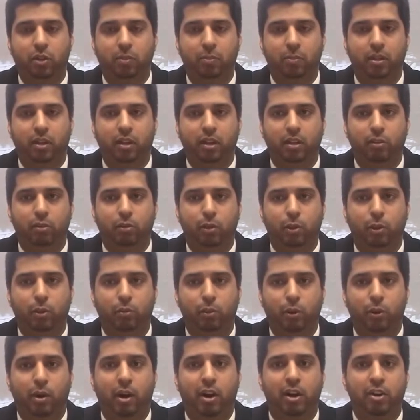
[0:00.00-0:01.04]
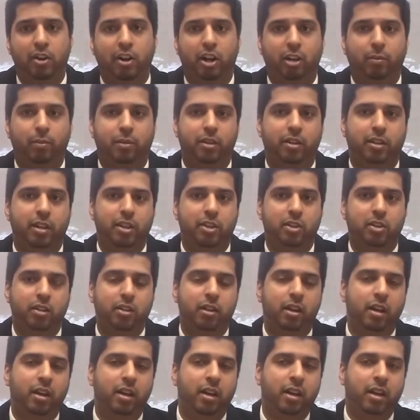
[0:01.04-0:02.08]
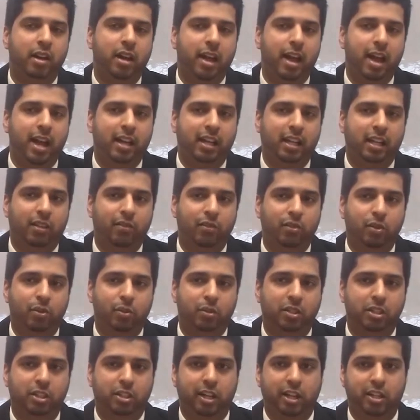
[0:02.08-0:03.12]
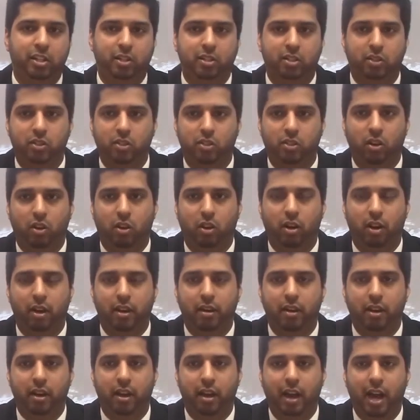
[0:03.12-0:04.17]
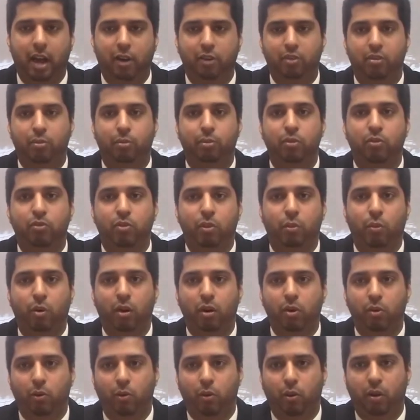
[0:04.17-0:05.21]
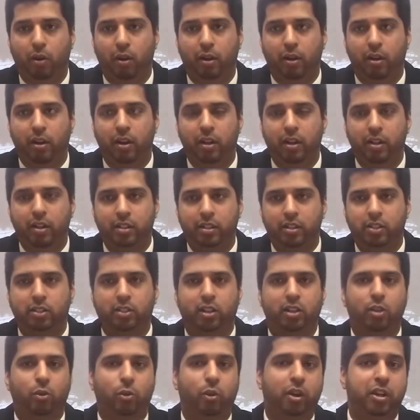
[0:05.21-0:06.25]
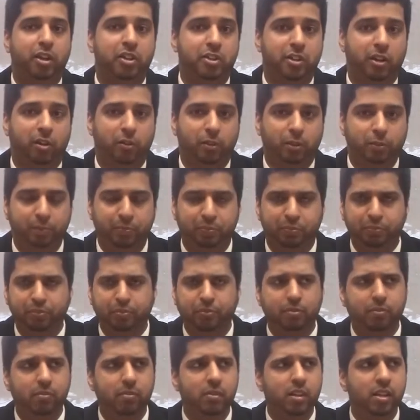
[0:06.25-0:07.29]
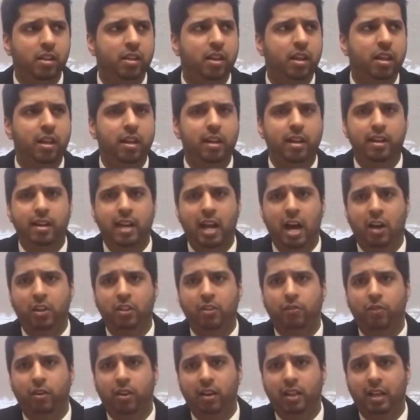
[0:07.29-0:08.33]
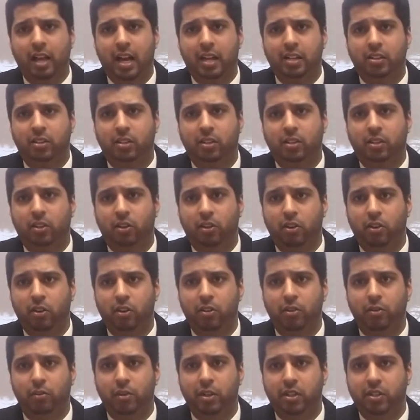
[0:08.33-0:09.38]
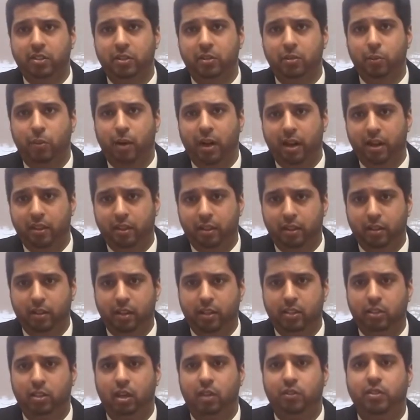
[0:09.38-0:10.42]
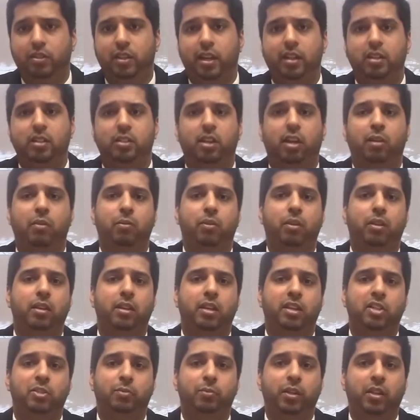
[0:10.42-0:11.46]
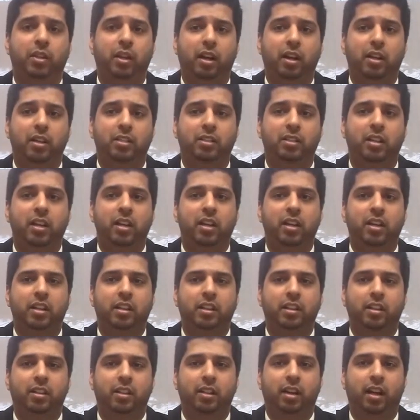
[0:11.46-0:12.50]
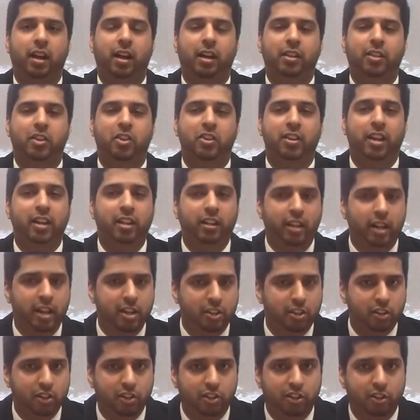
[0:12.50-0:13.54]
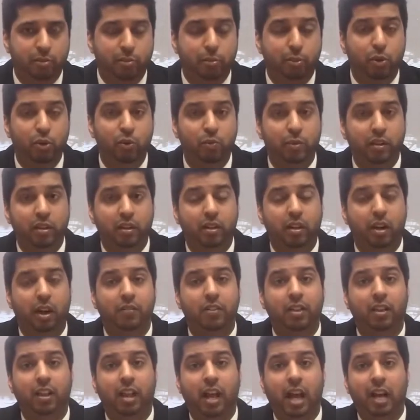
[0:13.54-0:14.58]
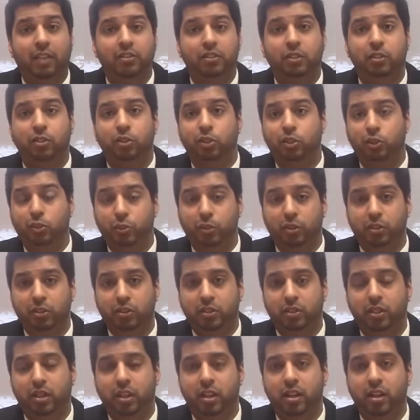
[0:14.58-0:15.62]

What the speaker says: them the required documentation, and give you suggestions on how to improve your work or just on your work in general. Now, the very last third reason why I think NetSoft stands out is because their dedication to the improvement of the lives of their students.